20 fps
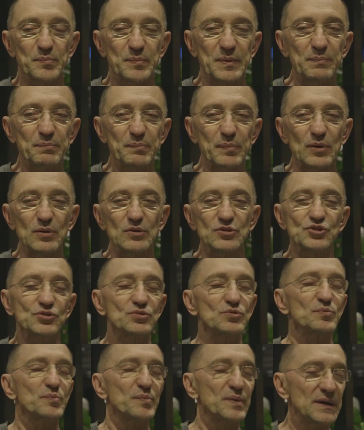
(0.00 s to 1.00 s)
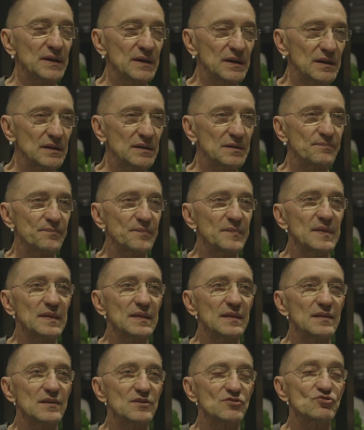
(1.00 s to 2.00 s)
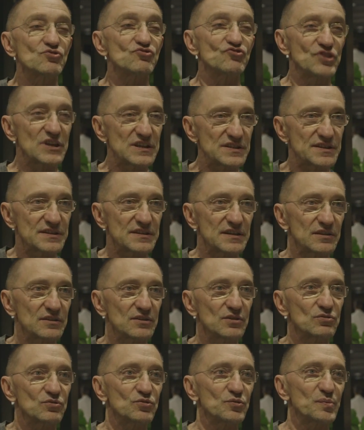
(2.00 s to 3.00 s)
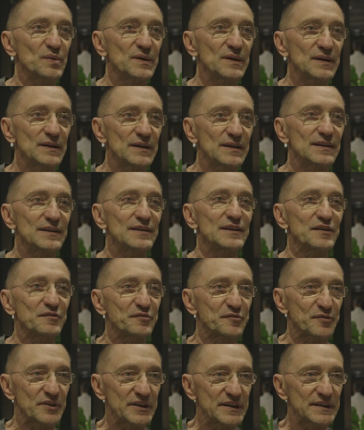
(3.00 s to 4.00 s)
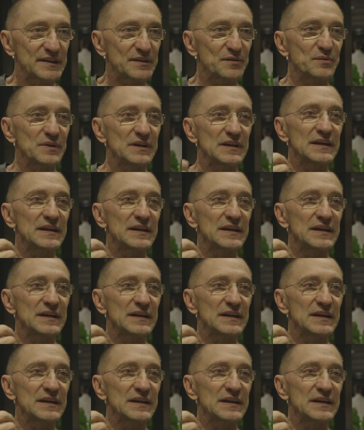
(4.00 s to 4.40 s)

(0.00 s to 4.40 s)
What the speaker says: people should be suggested to be different